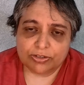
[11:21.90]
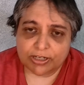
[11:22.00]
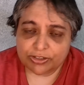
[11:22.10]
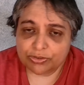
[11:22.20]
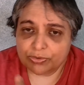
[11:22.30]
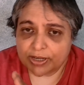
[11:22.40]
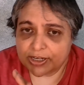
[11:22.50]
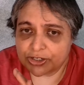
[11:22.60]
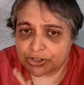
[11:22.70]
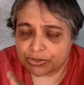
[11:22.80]
Let's do
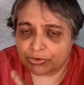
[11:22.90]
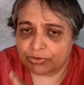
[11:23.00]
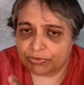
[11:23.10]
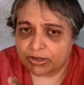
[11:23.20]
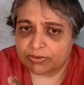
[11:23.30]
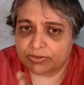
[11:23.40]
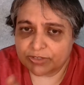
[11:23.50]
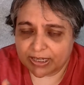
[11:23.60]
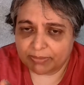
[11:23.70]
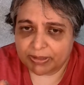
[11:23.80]
a short round of
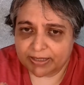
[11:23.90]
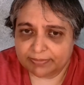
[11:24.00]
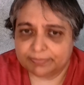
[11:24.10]
tapping.